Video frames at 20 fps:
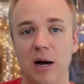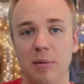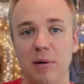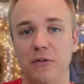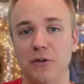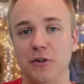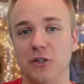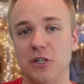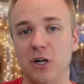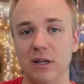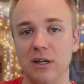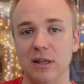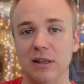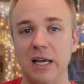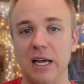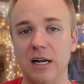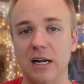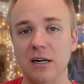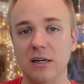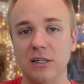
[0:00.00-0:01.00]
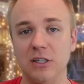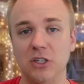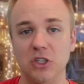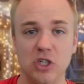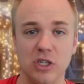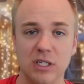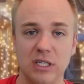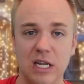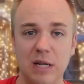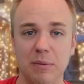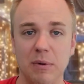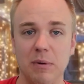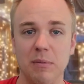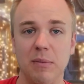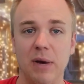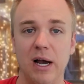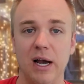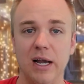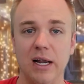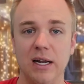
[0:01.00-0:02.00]
If you start later, just keep in
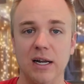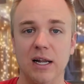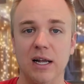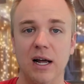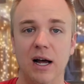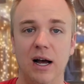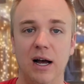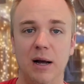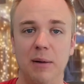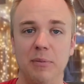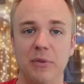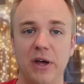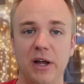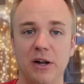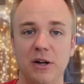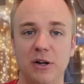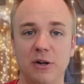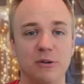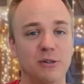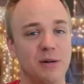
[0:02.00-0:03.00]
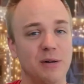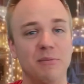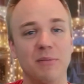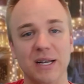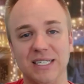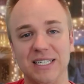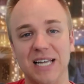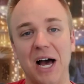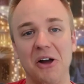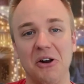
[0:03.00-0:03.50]
mind that you did miss